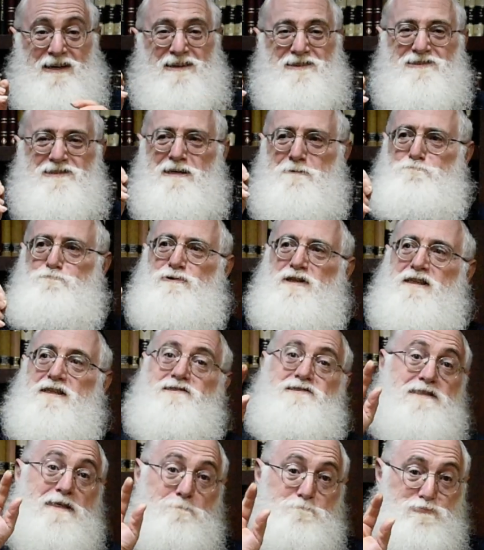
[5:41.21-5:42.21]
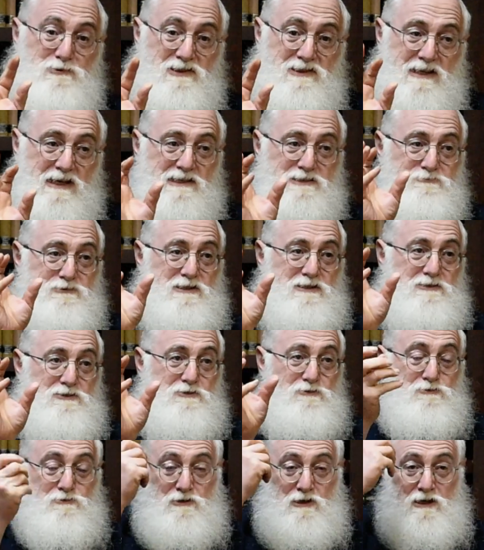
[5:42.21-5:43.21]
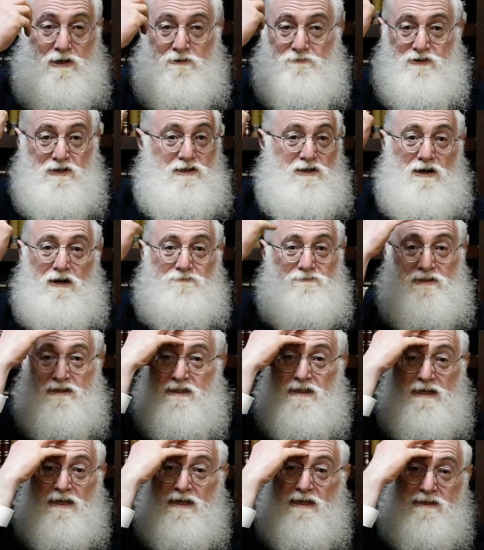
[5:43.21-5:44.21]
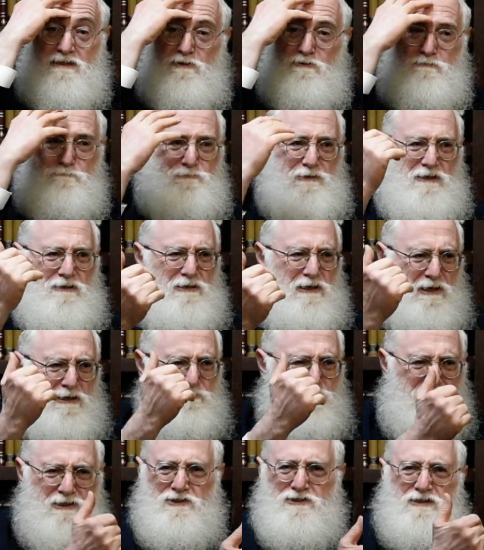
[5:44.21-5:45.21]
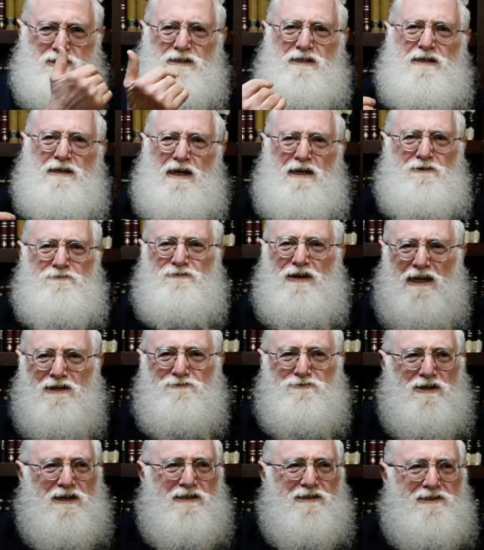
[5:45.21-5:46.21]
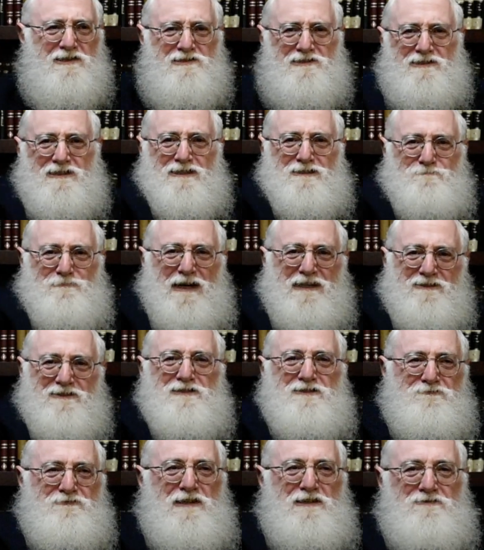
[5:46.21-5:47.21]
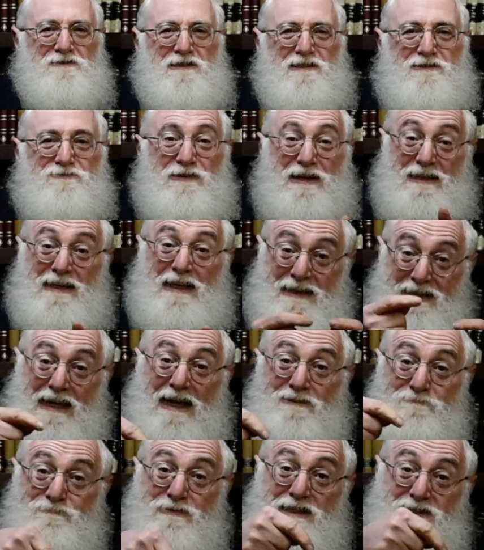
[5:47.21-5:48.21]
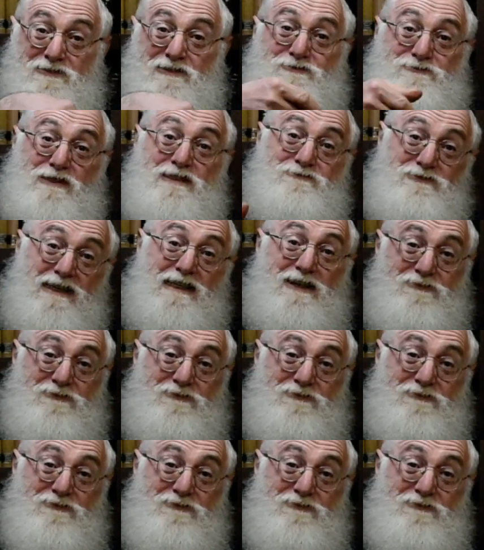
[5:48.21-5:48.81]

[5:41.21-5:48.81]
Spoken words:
Simple things we could do for COVID. There will be this is this manosphere. It's right, and that mitzvah is written right